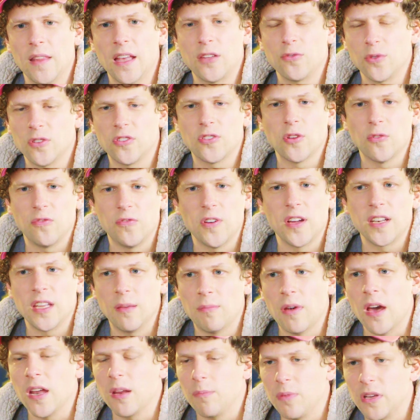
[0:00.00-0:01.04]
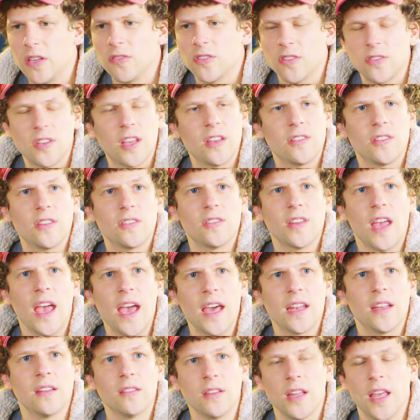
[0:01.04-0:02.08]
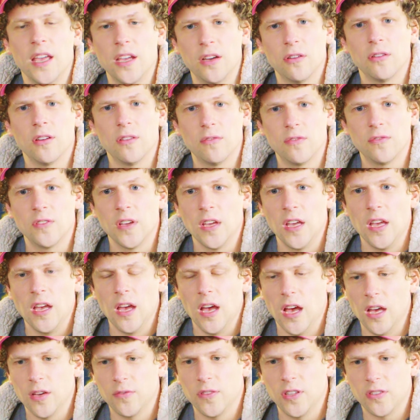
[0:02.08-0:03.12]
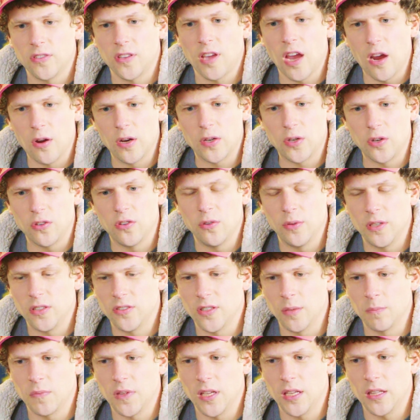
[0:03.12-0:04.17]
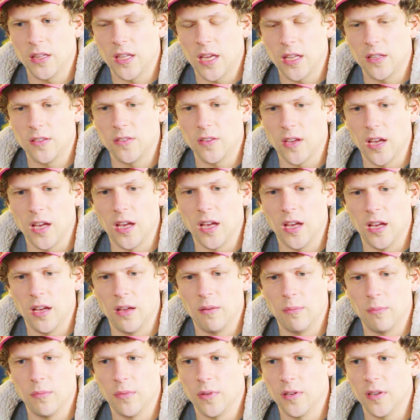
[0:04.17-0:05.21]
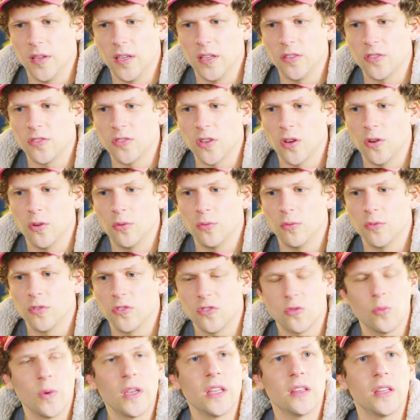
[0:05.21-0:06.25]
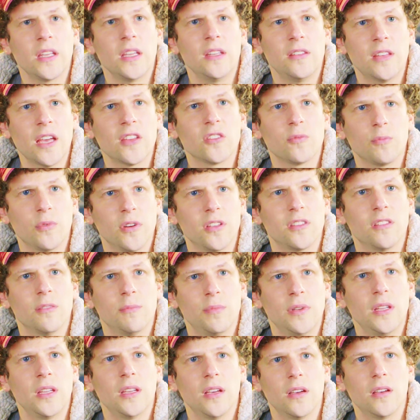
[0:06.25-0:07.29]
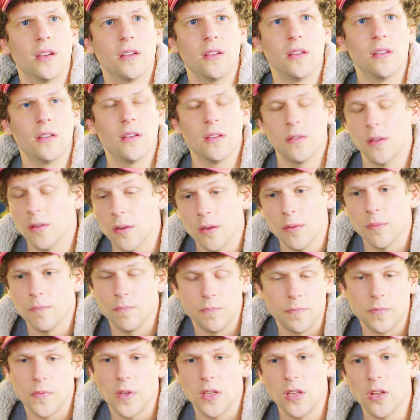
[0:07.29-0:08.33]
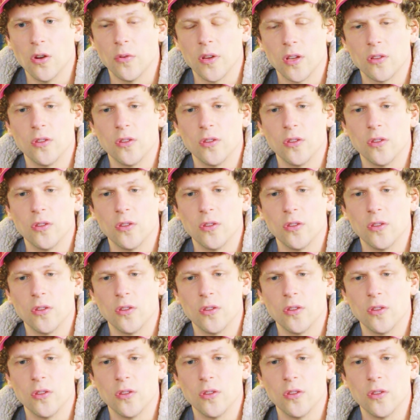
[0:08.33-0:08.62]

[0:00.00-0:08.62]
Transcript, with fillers: And that's what's so funny about it, because this has this added layer of, of this character doing something that um, is so sweetly desperate to be, you know,